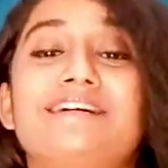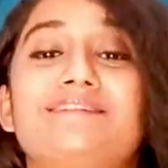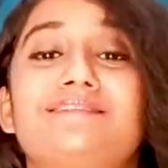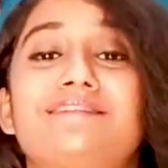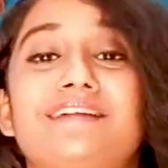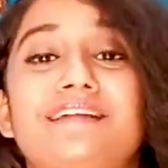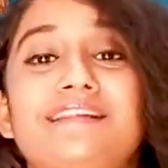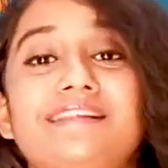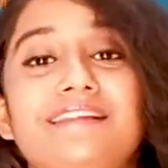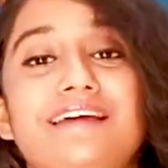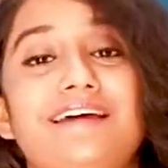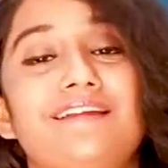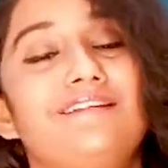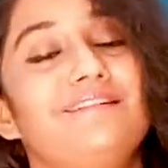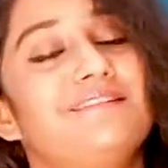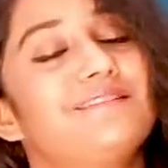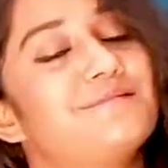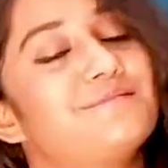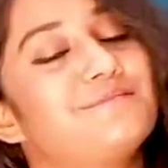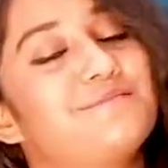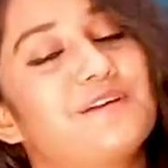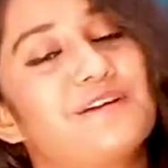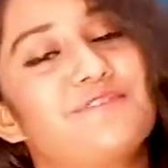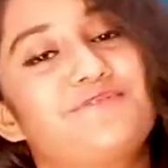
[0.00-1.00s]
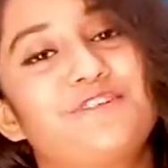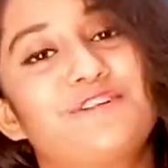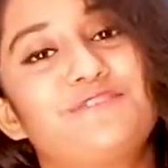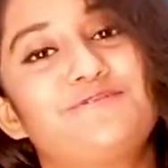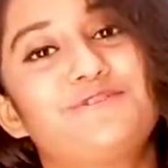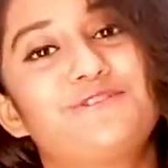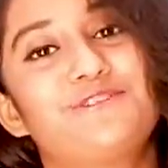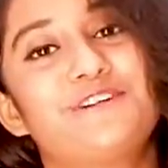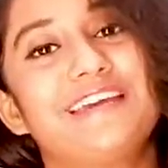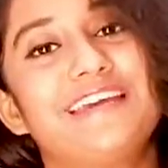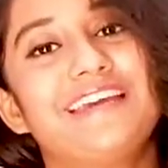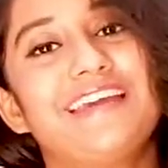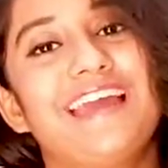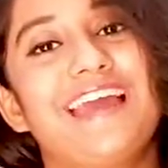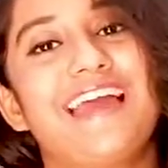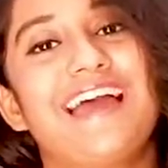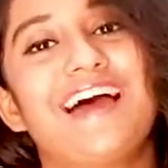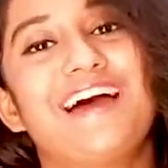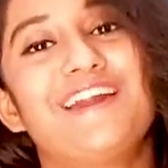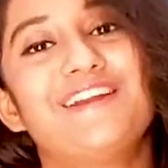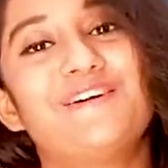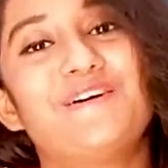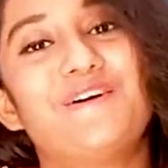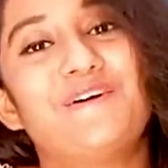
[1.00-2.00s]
Till then, be a fit foodie, and